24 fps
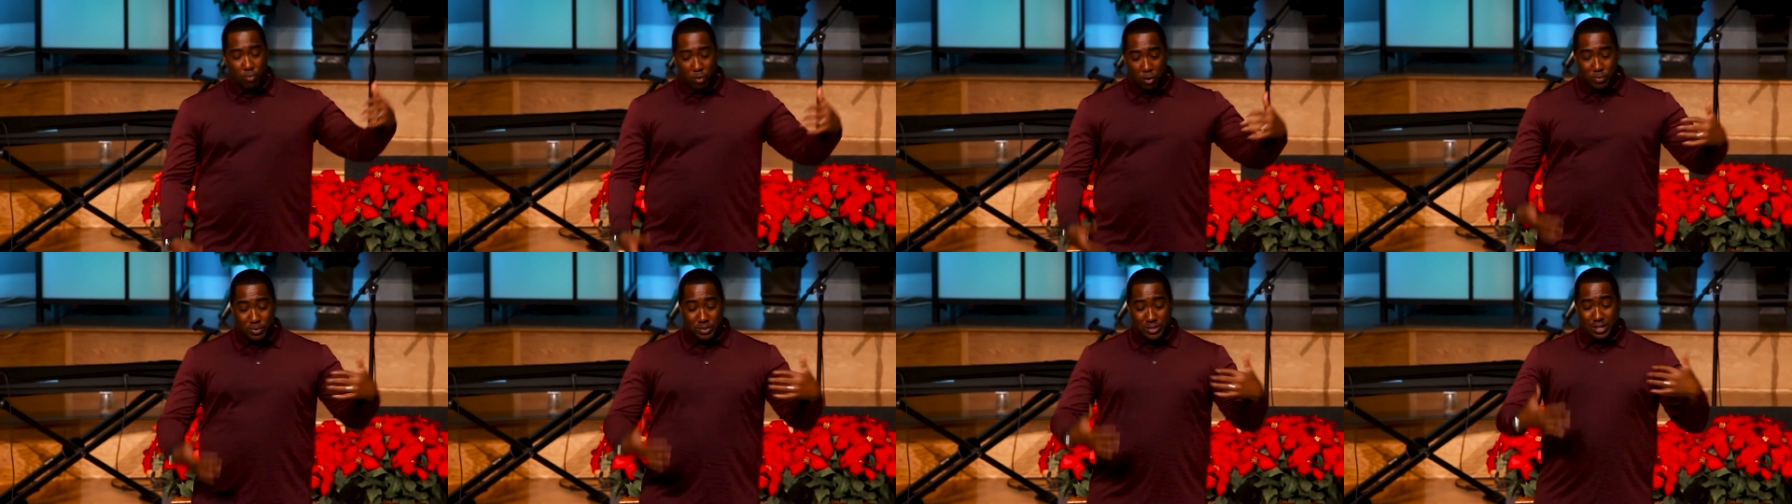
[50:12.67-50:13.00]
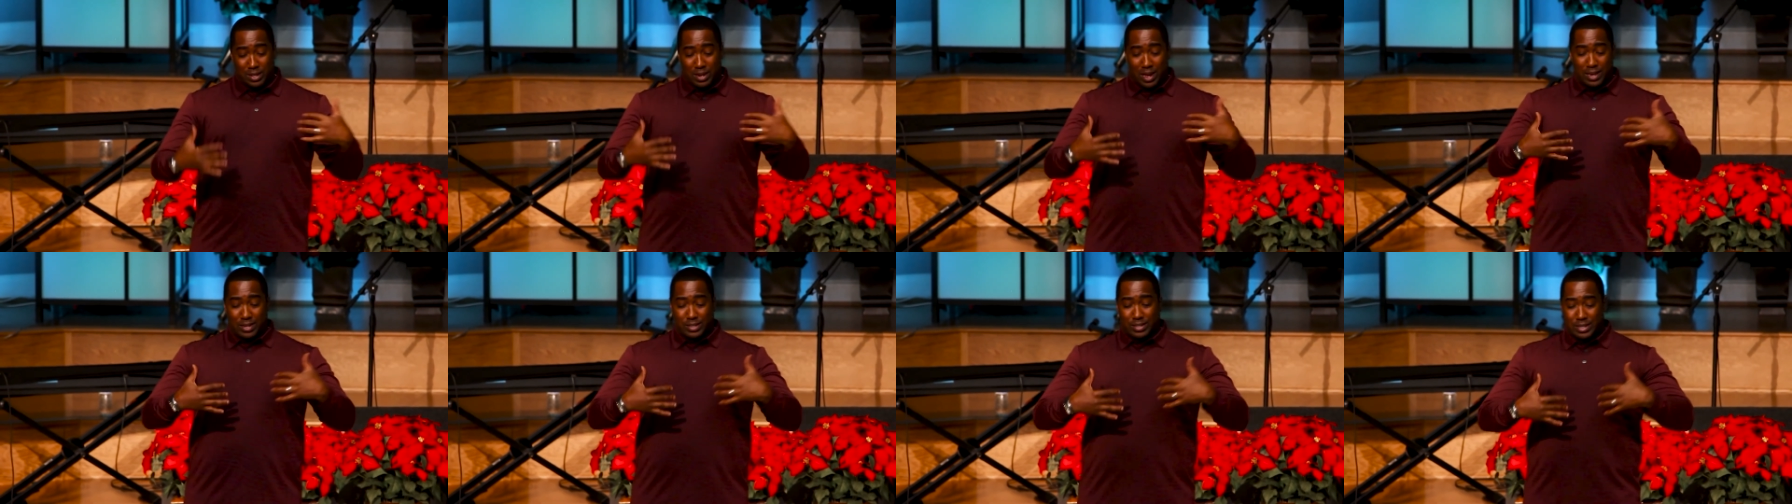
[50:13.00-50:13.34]
Romans
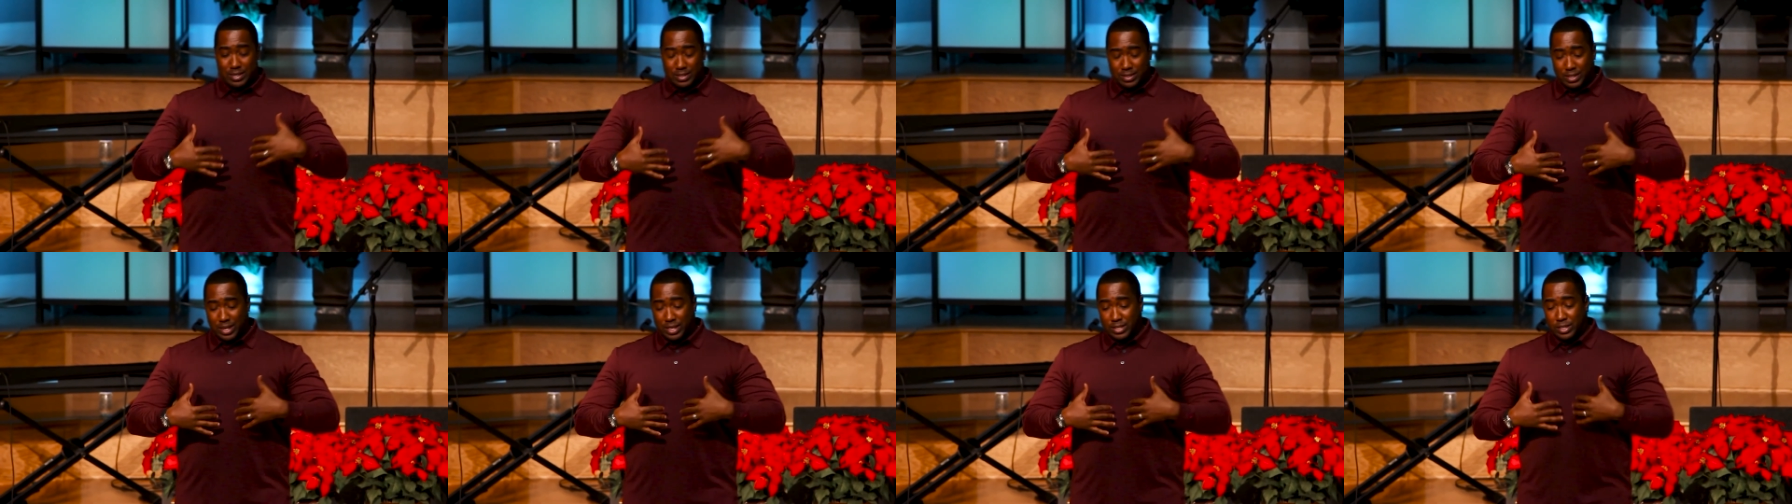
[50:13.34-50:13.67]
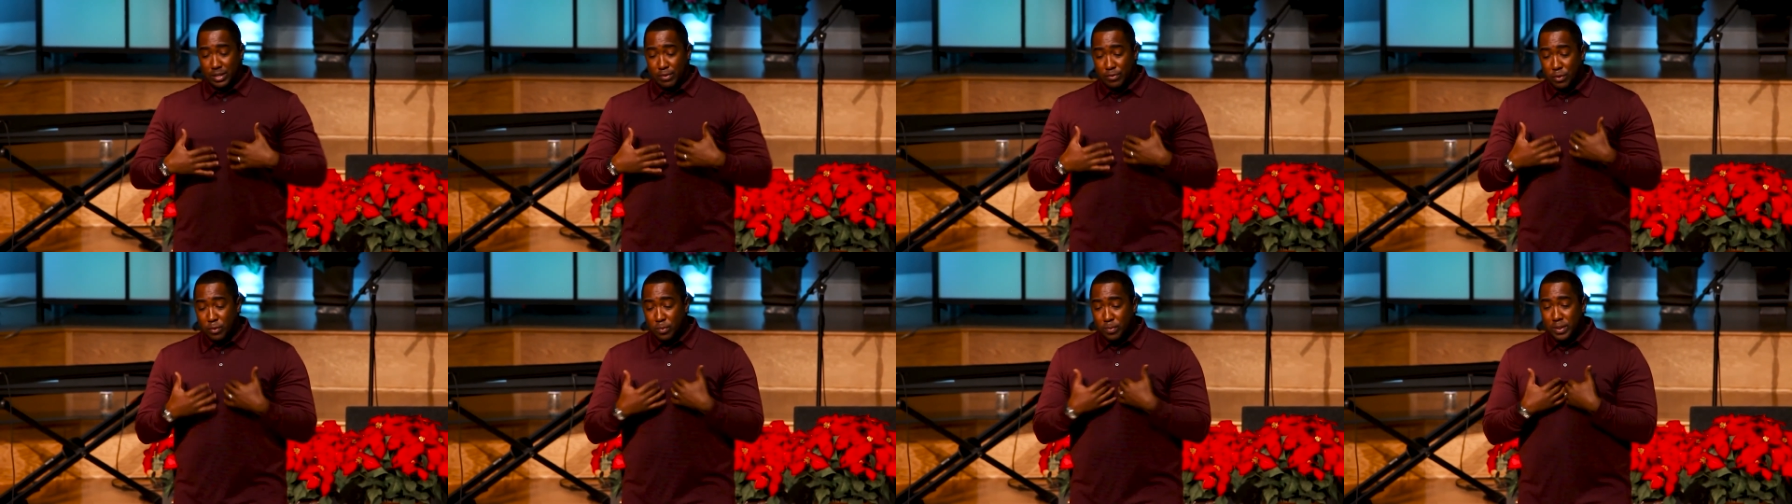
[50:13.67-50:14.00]
10 9 and 10
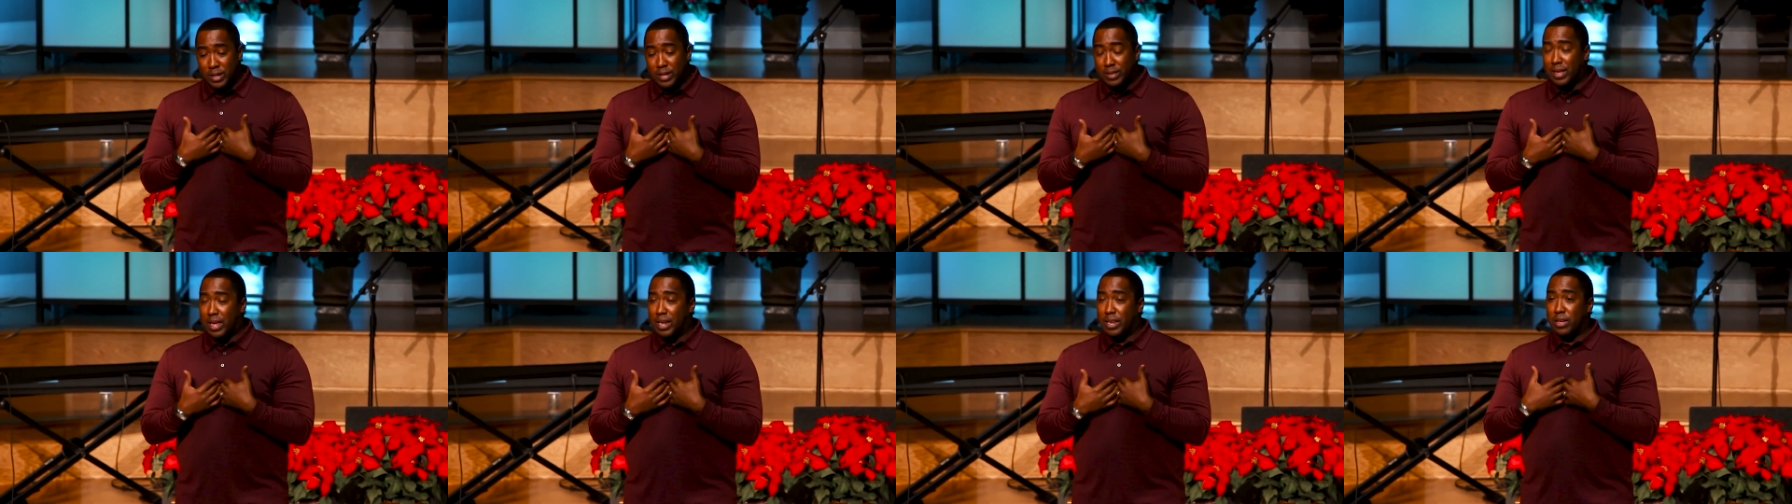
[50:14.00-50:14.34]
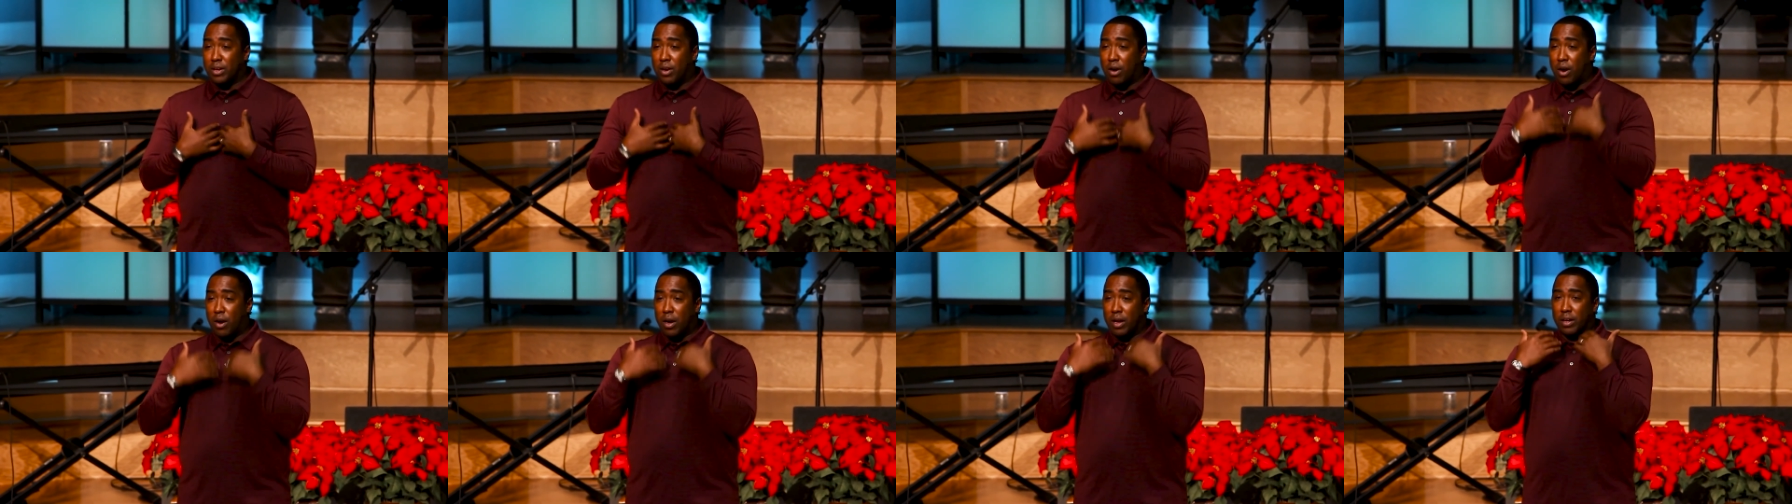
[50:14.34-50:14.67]
says, If you believe that
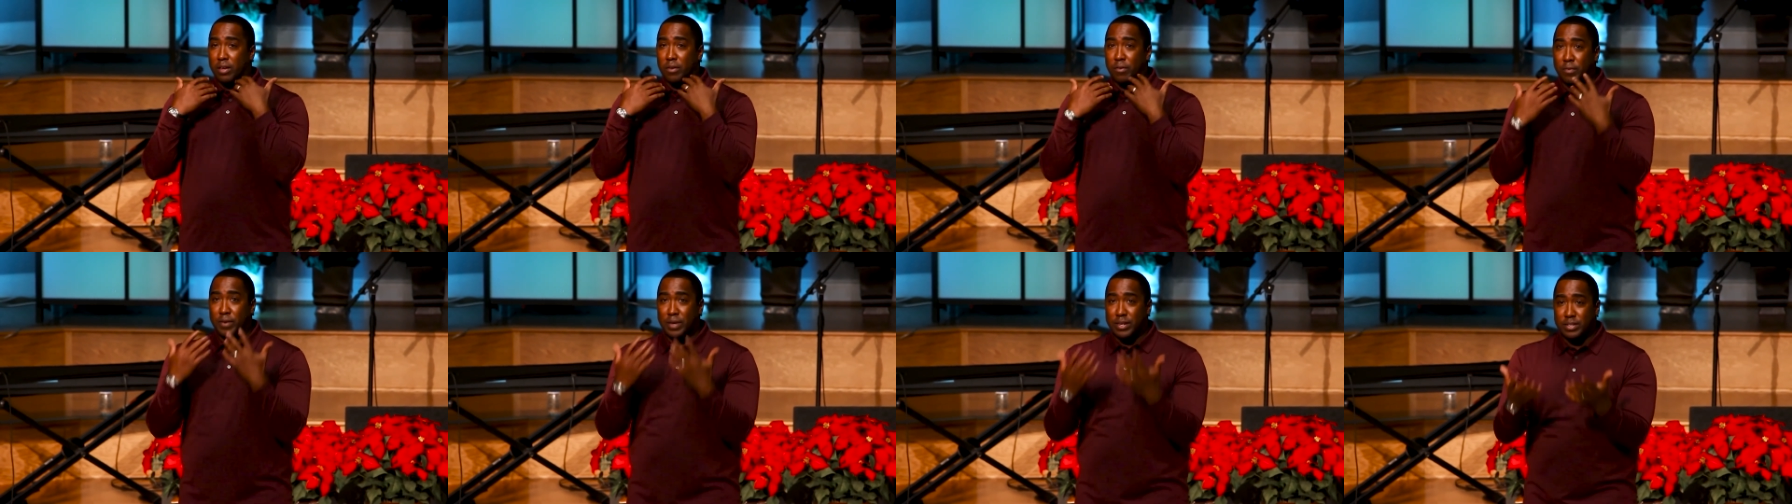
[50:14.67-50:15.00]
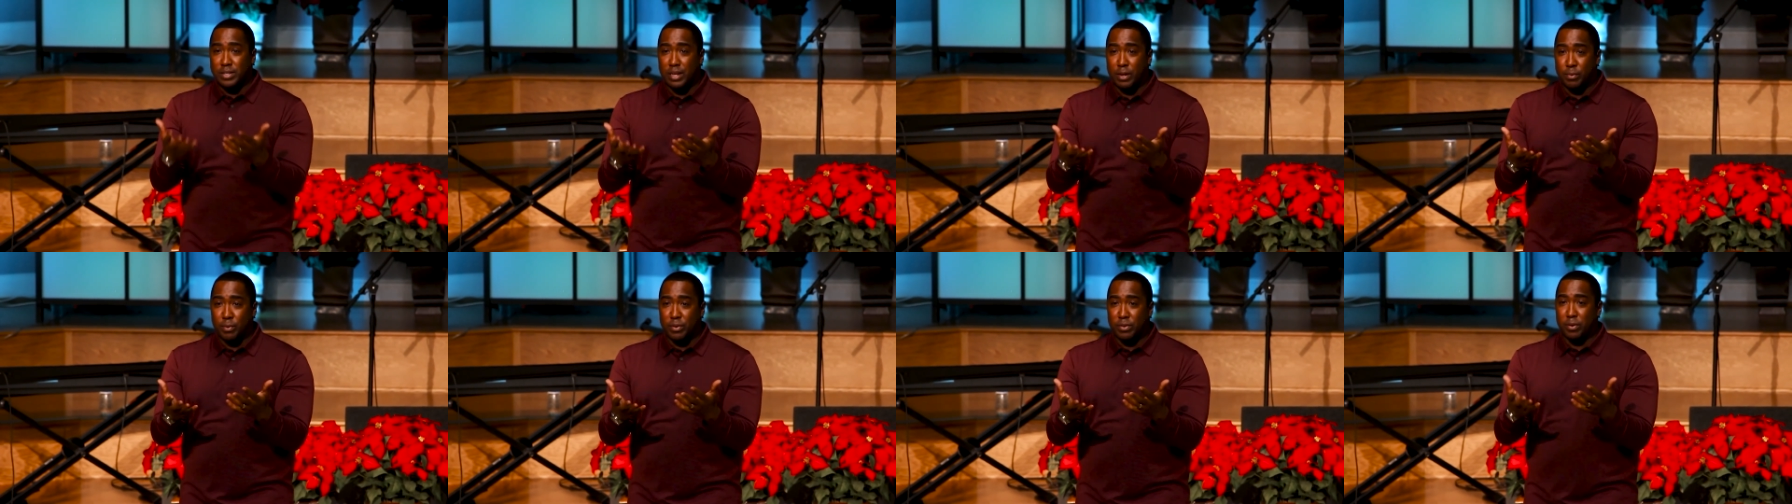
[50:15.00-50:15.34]
in your heart and
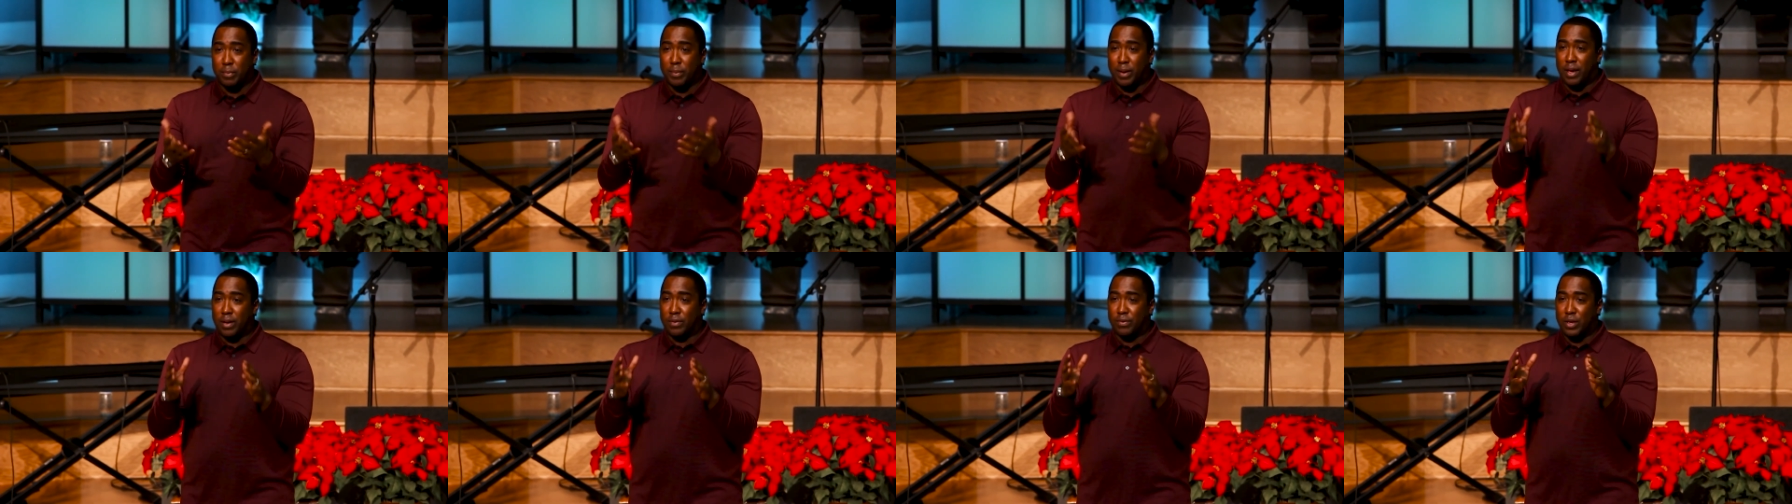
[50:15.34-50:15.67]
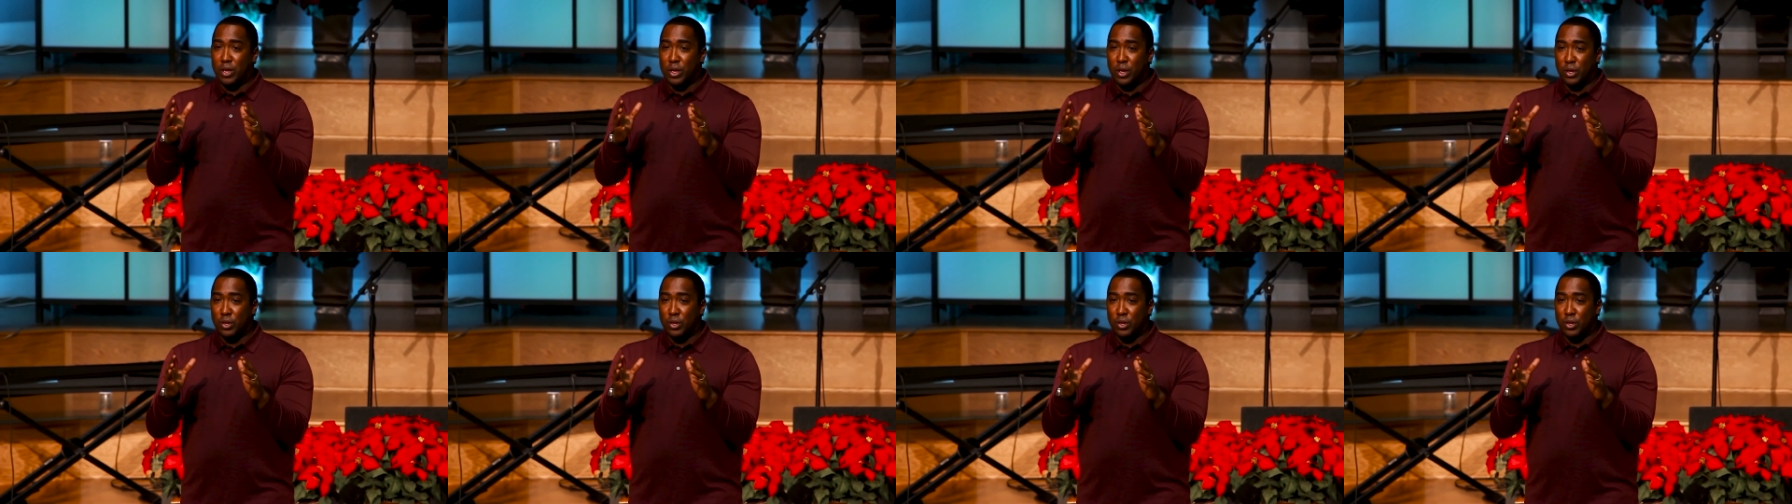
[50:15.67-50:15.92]
confess that with your mouth,